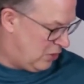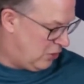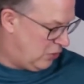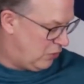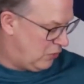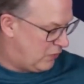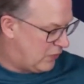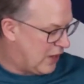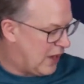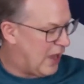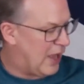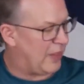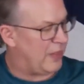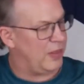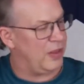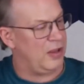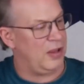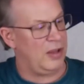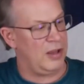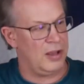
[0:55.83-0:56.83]
You've
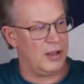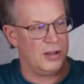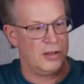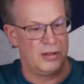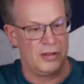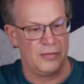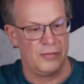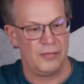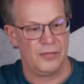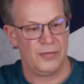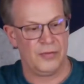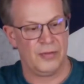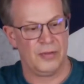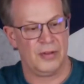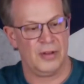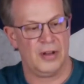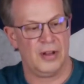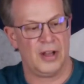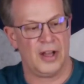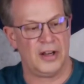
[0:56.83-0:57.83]
got the
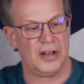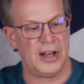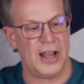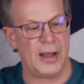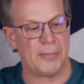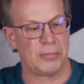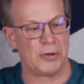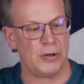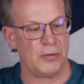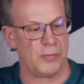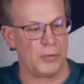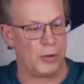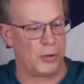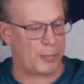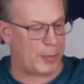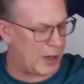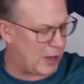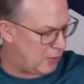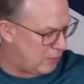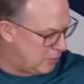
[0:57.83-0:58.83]
adapter for the
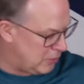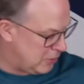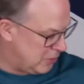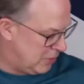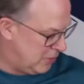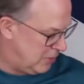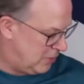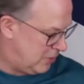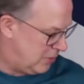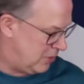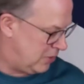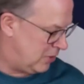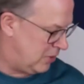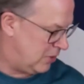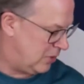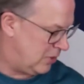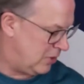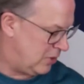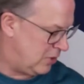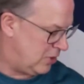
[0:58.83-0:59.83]
power.
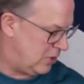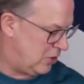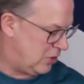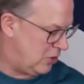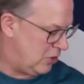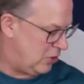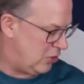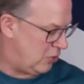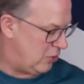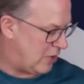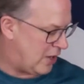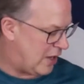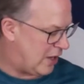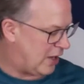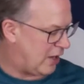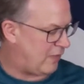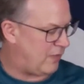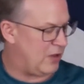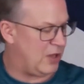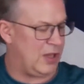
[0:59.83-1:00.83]
You
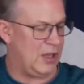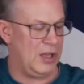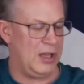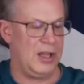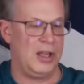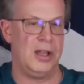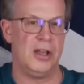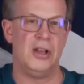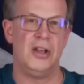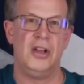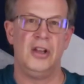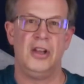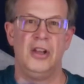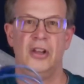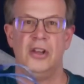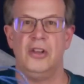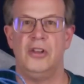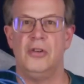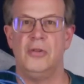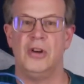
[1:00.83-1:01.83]
have a
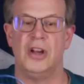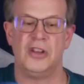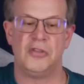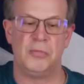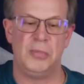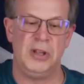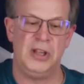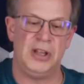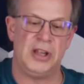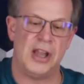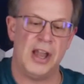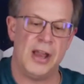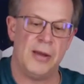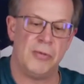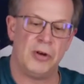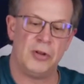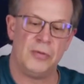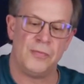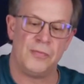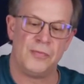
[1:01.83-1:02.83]
USB
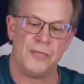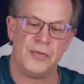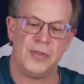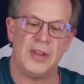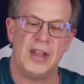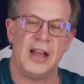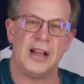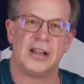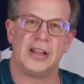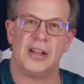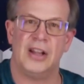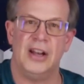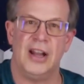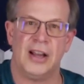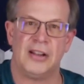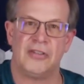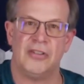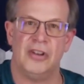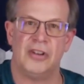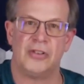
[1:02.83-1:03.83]
cable that
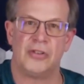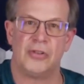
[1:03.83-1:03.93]
connects it